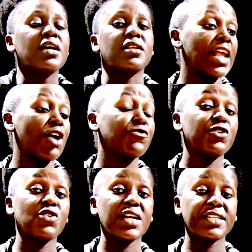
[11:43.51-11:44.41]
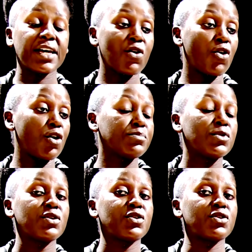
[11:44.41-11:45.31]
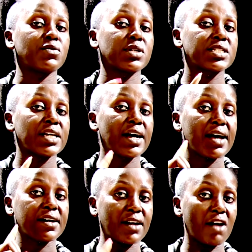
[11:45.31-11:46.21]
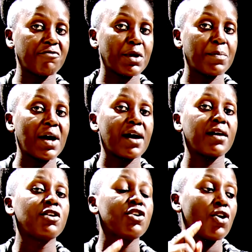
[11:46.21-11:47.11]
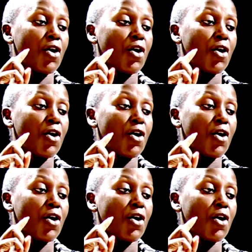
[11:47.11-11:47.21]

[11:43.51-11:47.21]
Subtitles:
Now for your take home, you will take a graph paper